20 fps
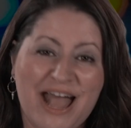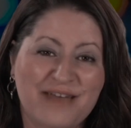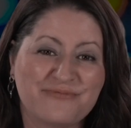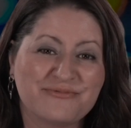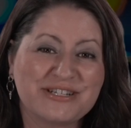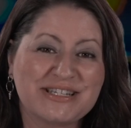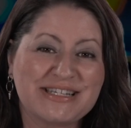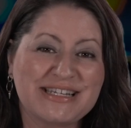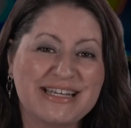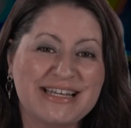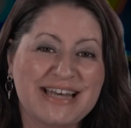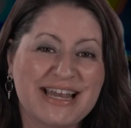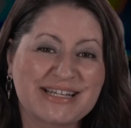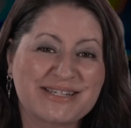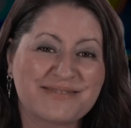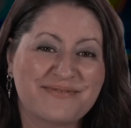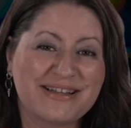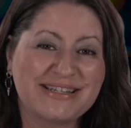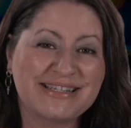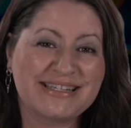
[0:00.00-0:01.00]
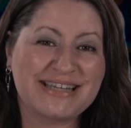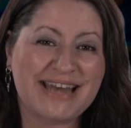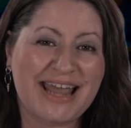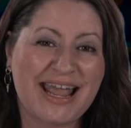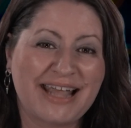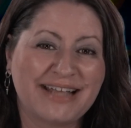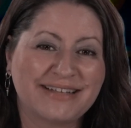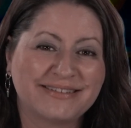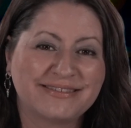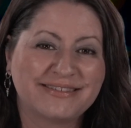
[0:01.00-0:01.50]
and we'll see you next
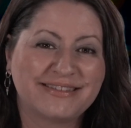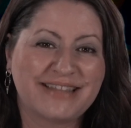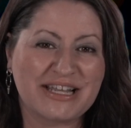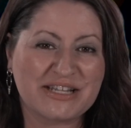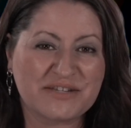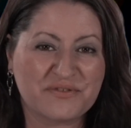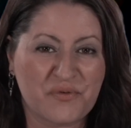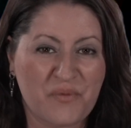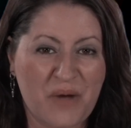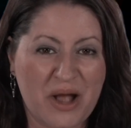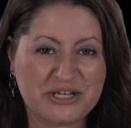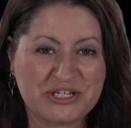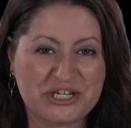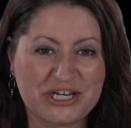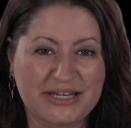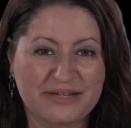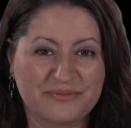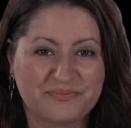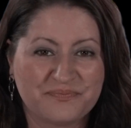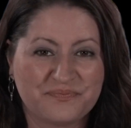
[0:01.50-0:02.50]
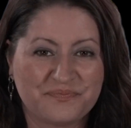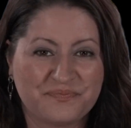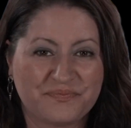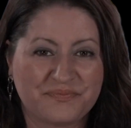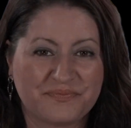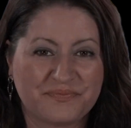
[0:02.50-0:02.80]
Wednesday. Thanks for watching.